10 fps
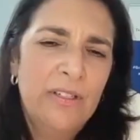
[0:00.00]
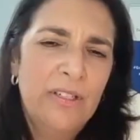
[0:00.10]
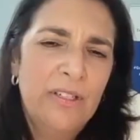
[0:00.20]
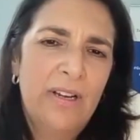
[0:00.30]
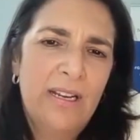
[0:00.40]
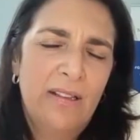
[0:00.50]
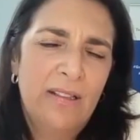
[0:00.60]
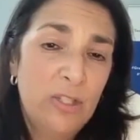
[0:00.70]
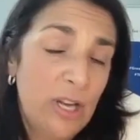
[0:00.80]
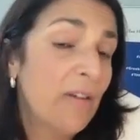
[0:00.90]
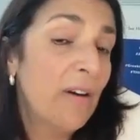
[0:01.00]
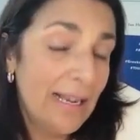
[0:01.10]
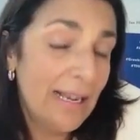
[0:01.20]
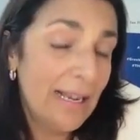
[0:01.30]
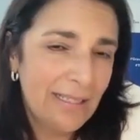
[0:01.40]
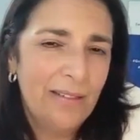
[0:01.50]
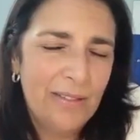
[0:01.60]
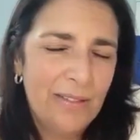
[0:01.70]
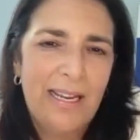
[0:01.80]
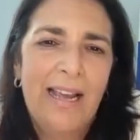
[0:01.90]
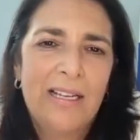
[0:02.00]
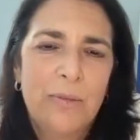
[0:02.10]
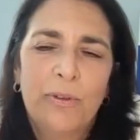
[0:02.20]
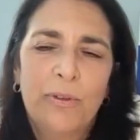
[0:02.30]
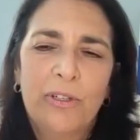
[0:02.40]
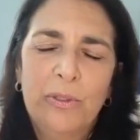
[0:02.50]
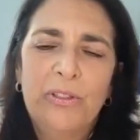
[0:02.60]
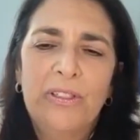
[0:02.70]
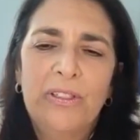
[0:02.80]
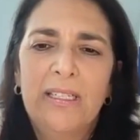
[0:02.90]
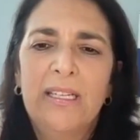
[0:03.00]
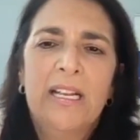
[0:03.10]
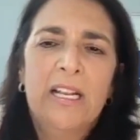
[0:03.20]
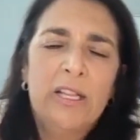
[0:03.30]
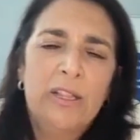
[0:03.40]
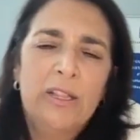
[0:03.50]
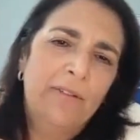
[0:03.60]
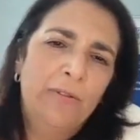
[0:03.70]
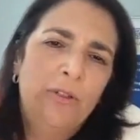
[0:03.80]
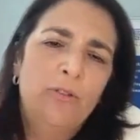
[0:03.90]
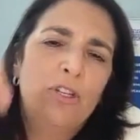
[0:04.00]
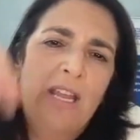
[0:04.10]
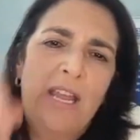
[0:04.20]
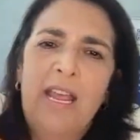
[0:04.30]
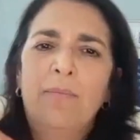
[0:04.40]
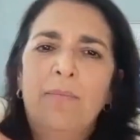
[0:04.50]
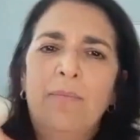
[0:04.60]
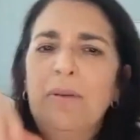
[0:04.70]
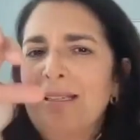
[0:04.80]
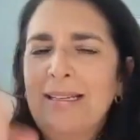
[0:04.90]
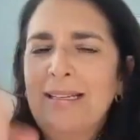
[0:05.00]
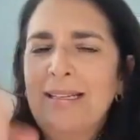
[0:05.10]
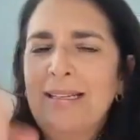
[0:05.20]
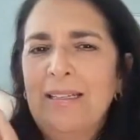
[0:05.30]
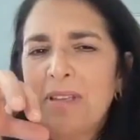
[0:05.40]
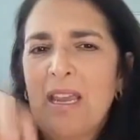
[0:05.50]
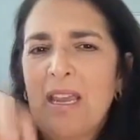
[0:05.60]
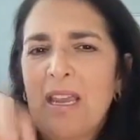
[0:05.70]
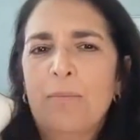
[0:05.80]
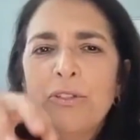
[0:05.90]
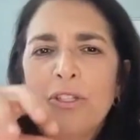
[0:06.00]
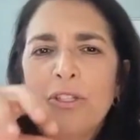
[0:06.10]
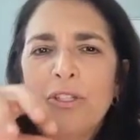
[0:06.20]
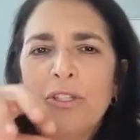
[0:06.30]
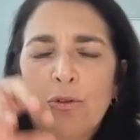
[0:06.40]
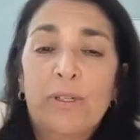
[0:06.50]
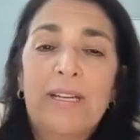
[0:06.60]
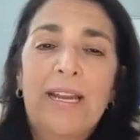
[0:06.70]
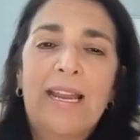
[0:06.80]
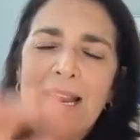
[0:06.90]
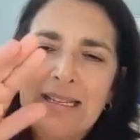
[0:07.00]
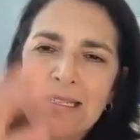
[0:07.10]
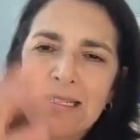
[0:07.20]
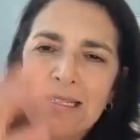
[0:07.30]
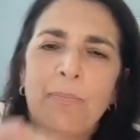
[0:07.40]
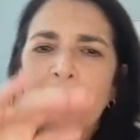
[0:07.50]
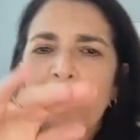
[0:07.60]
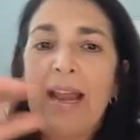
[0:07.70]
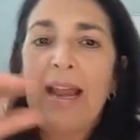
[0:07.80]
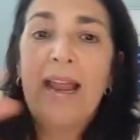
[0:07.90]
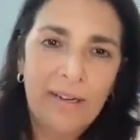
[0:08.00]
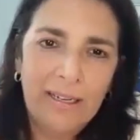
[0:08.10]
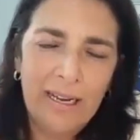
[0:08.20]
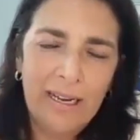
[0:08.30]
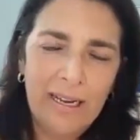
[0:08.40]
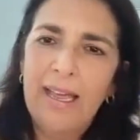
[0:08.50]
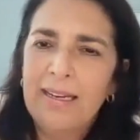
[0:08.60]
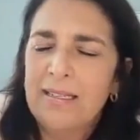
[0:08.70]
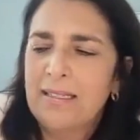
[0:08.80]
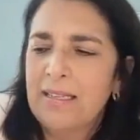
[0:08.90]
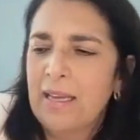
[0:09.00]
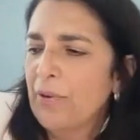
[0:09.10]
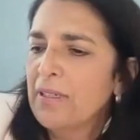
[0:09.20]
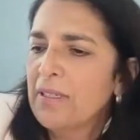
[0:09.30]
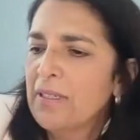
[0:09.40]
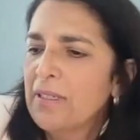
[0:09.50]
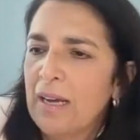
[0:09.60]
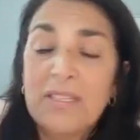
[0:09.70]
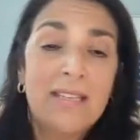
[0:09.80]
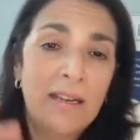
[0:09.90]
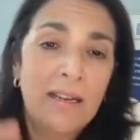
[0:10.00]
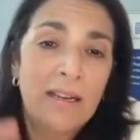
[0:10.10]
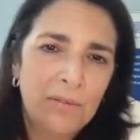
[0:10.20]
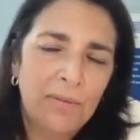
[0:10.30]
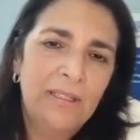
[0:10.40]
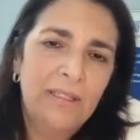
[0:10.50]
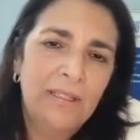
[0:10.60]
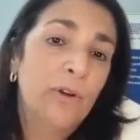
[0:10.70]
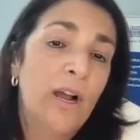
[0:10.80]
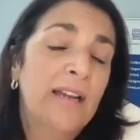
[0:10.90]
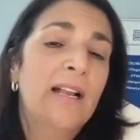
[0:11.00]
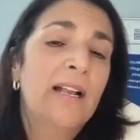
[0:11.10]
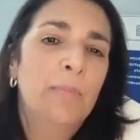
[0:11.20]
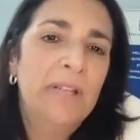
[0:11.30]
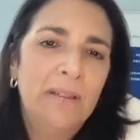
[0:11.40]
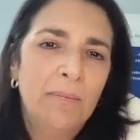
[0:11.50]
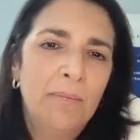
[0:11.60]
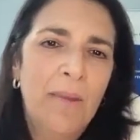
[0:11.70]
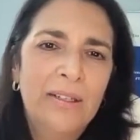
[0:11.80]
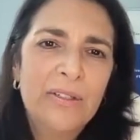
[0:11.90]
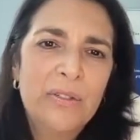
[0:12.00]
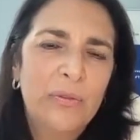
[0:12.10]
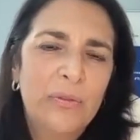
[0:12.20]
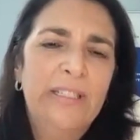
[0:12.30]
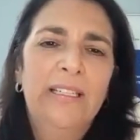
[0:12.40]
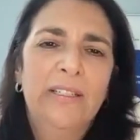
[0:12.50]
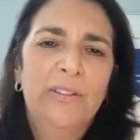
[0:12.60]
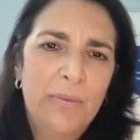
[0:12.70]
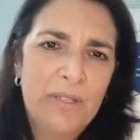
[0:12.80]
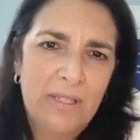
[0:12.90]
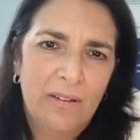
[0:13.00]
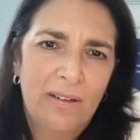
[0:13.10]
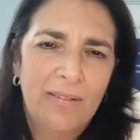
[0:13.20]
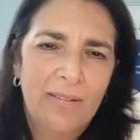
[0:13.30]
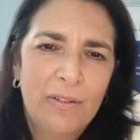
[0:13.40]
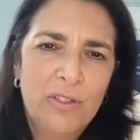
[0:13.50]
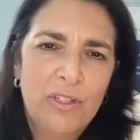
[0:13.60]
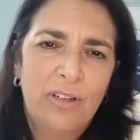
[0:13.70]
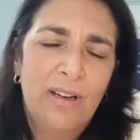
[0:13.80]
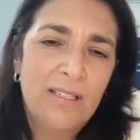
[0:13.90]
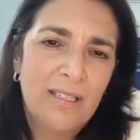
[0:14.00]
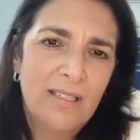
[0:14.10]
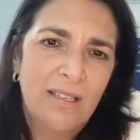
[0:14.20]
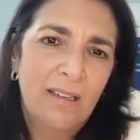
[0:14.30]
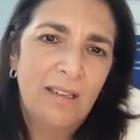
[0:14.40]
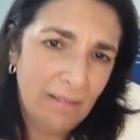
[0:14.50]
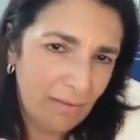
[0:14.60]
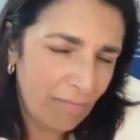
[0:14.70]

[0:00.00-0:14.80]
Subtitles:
the generosity of the diaspora community, the refugee camp in Mytilene was able to create a separate area and a separate center, really, for unaccompanied minors fleeing from the Syrian refugee crisis